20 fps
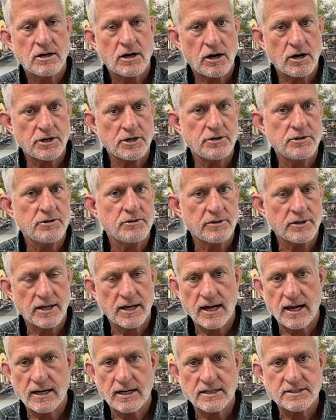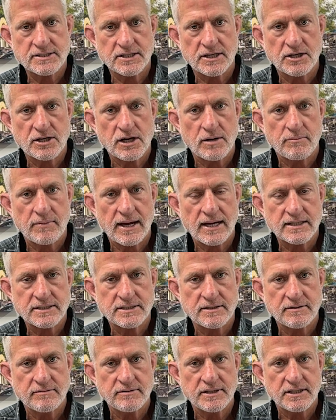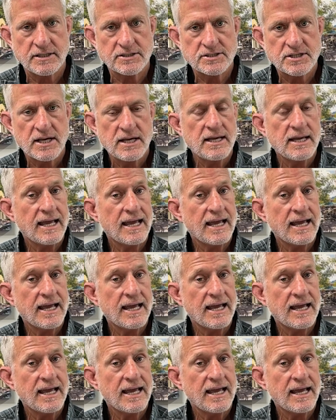Are you doing the highest income activities?